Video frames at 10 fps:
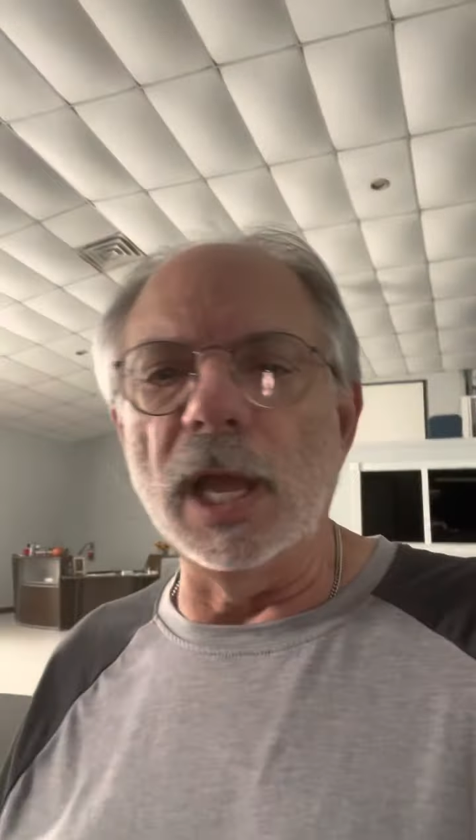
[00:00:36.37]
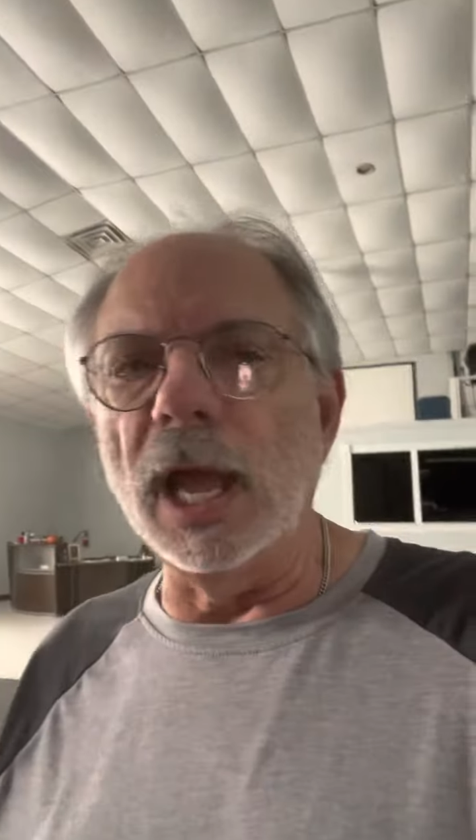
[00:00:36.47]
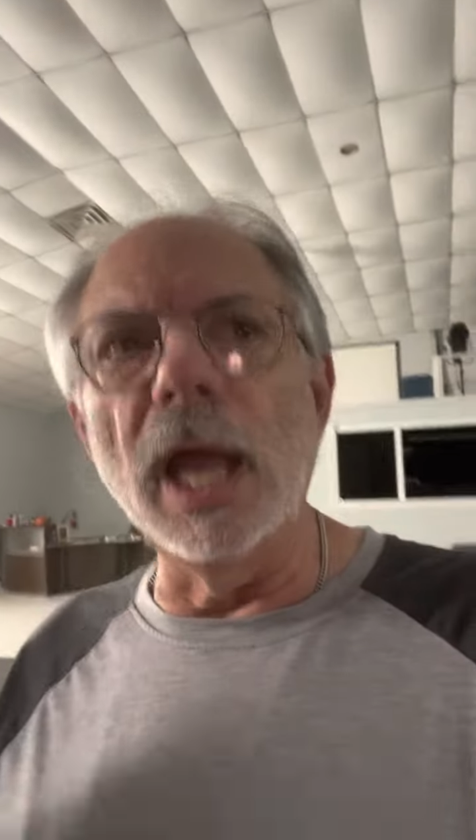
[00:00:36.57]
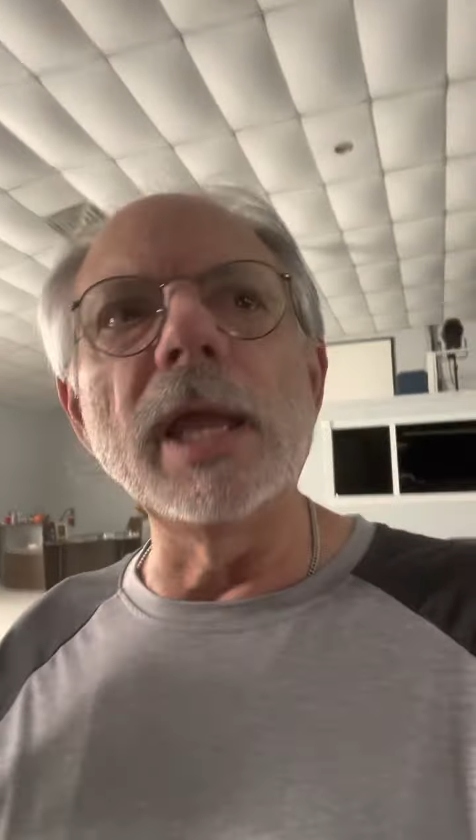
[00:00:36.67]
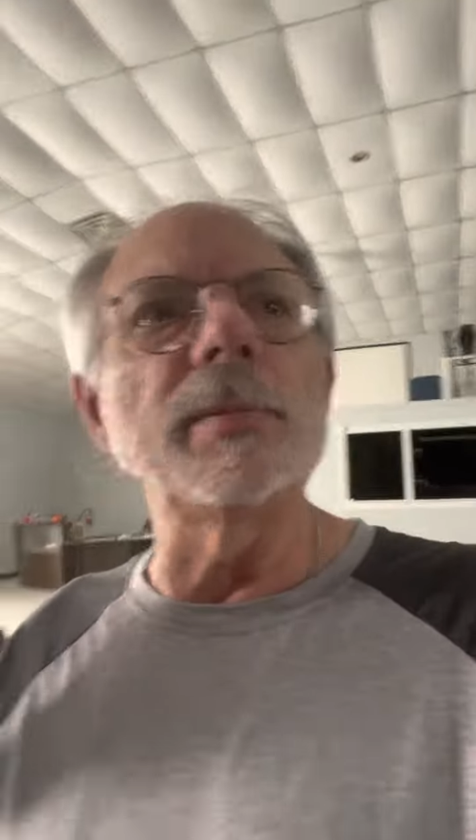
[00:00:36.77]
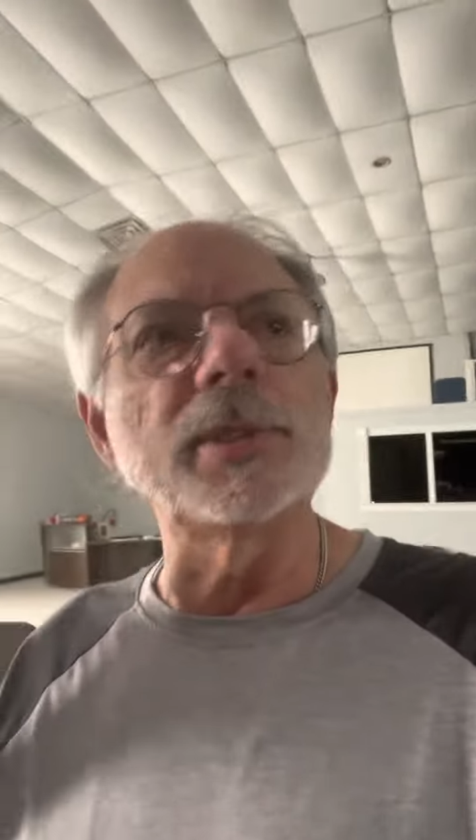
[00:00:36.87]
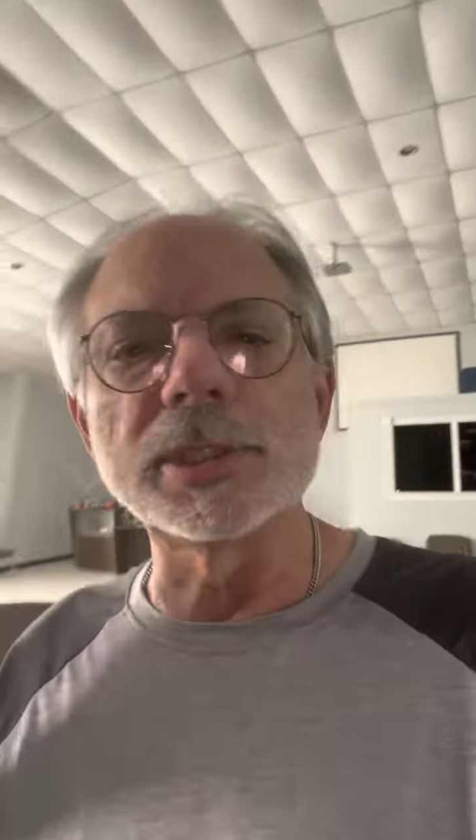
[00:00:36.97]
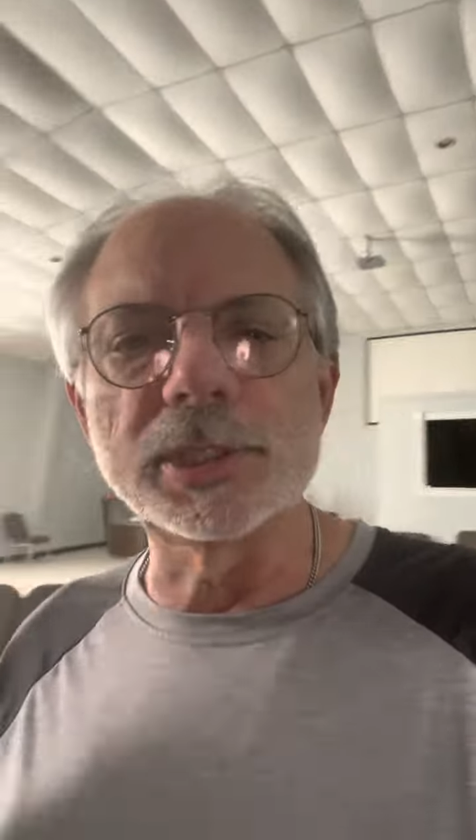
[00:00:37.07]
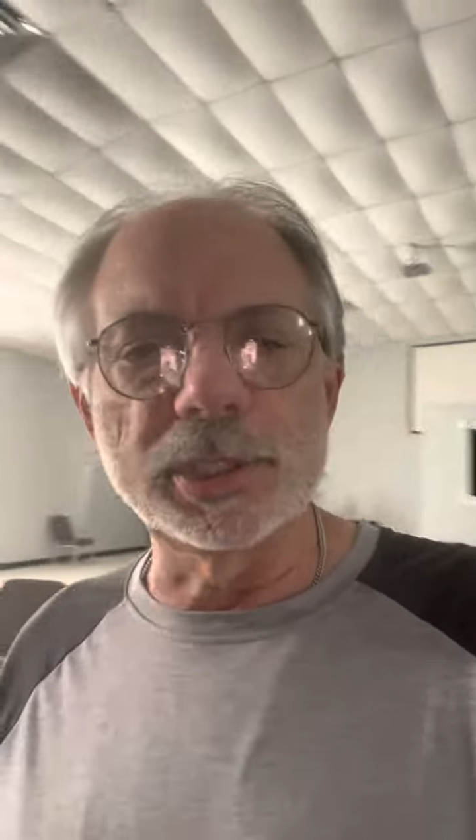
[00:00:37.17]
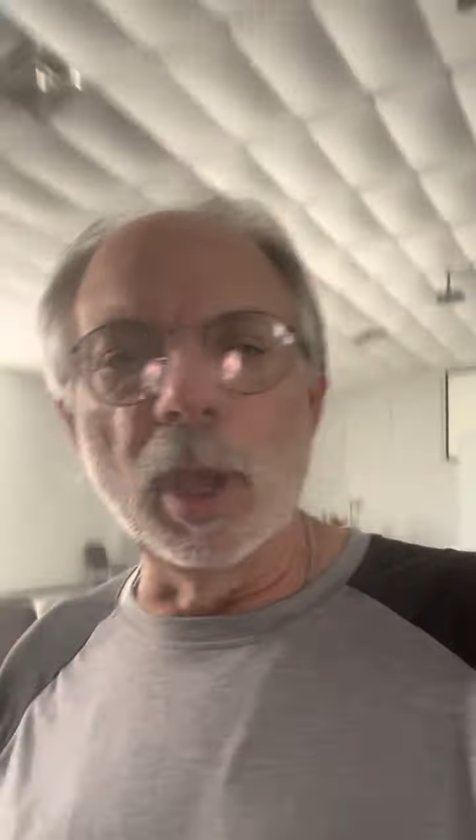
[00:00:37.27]
I am
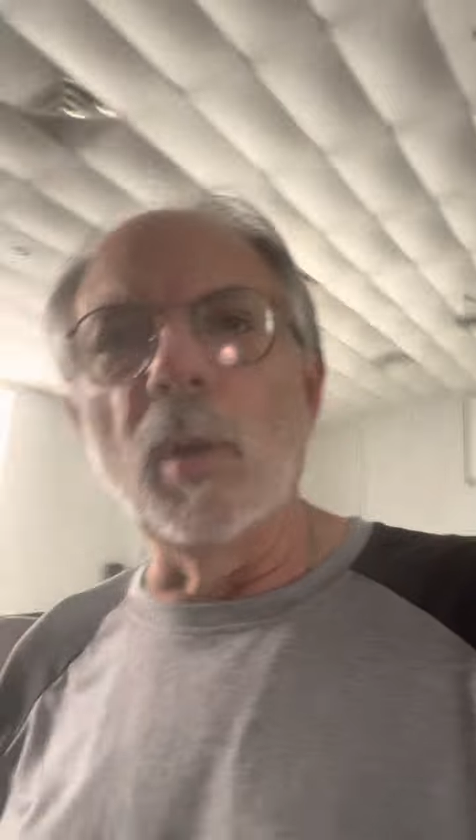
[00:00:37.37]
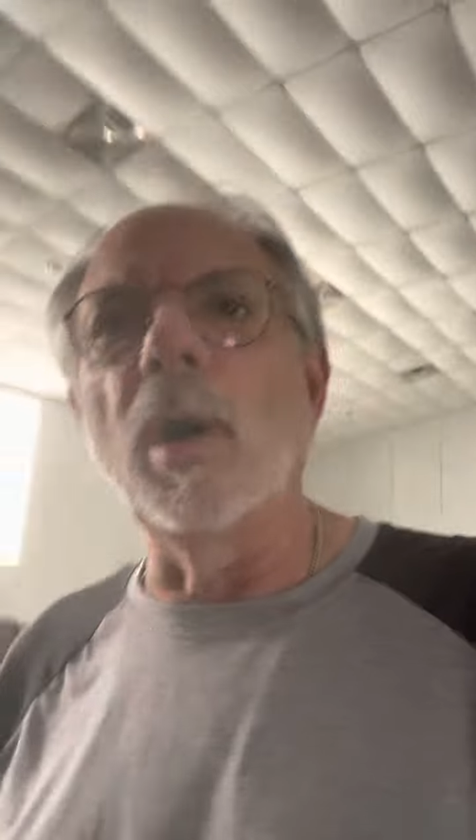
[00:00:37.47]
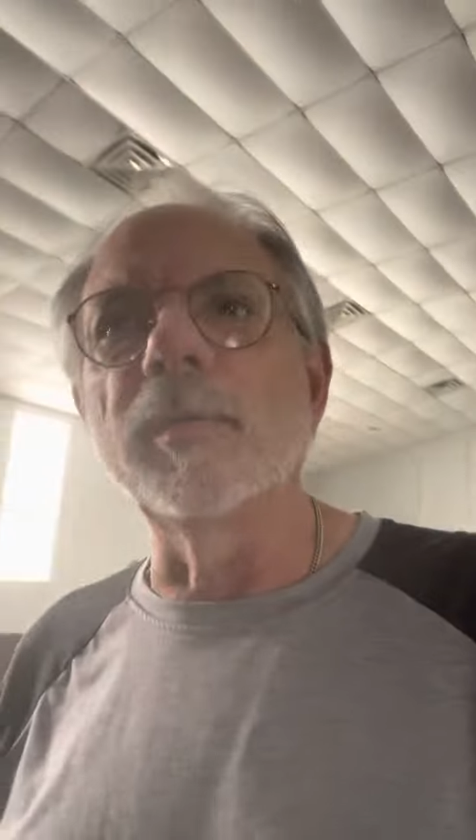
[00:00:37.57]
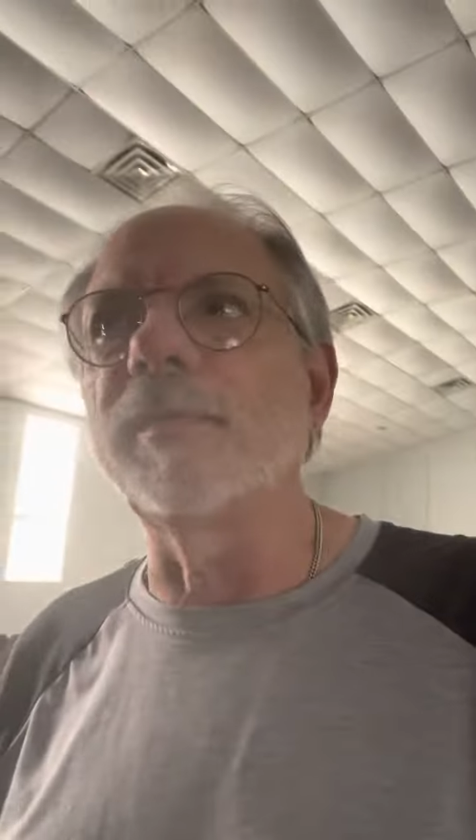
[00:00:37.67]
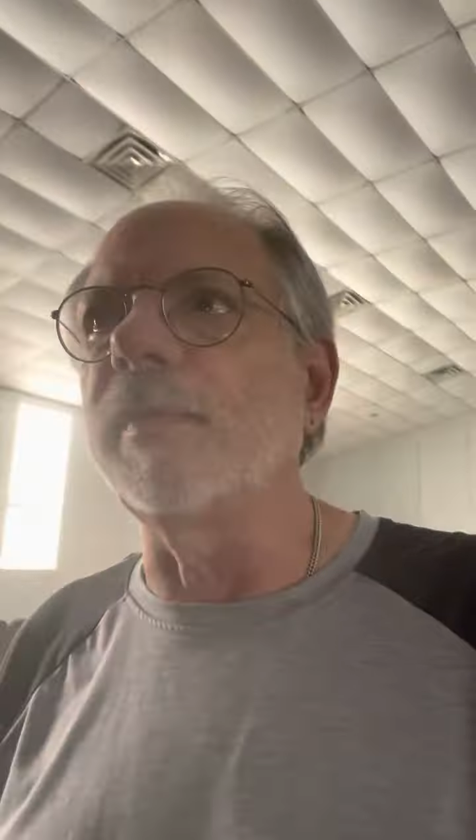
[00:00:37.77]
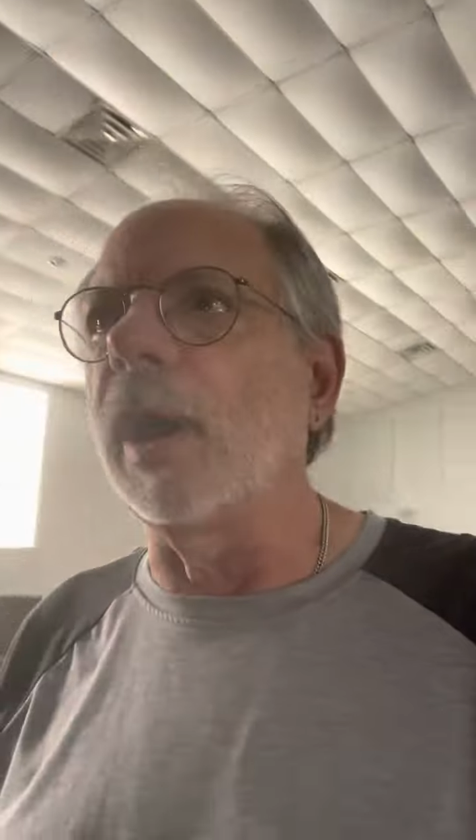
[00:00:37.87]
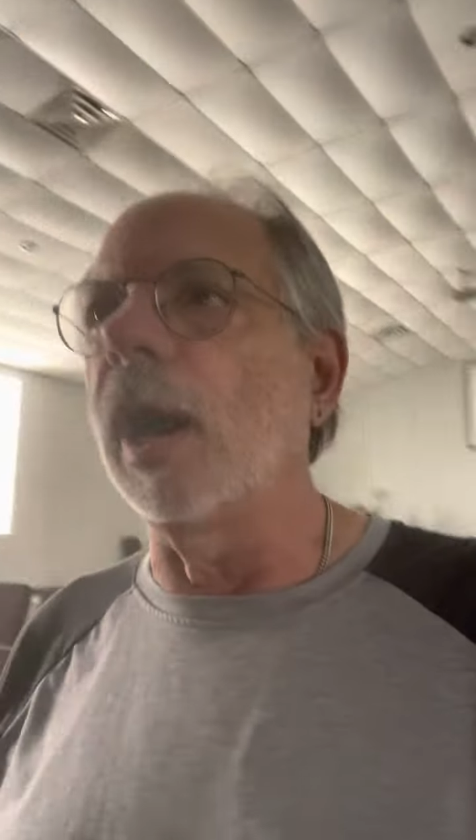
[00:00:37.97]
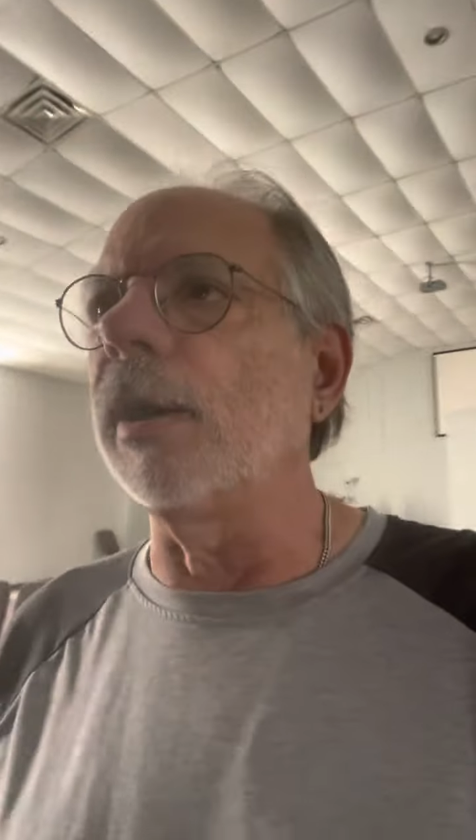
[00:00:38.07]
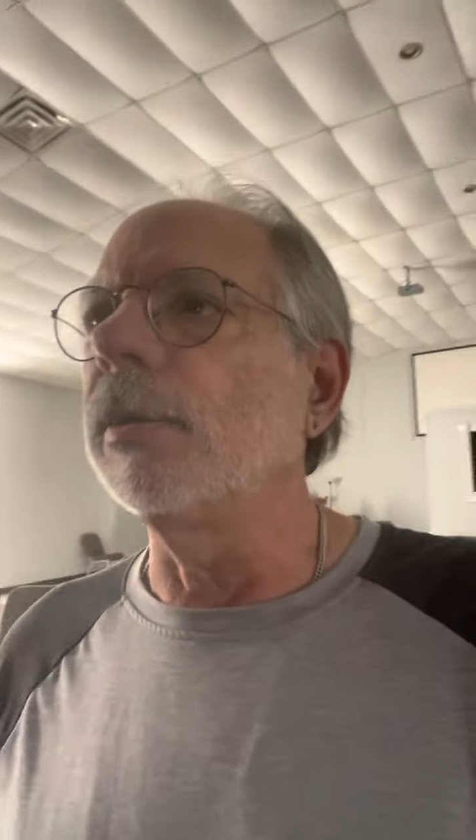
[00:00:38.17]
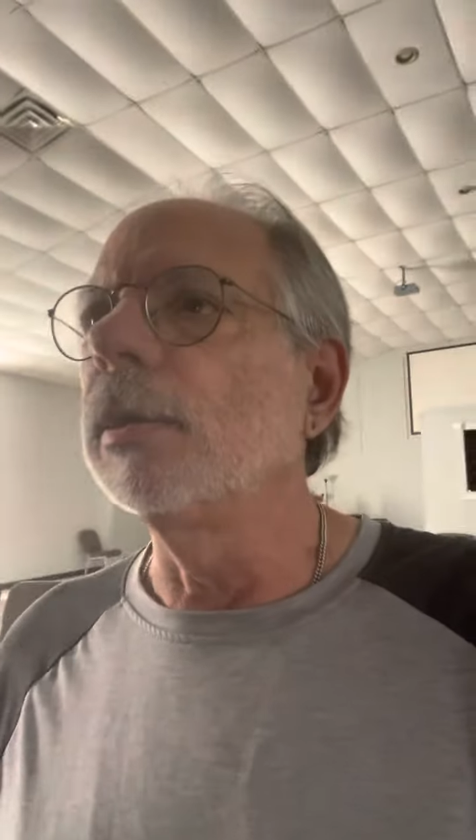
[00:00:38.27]
just so on fire.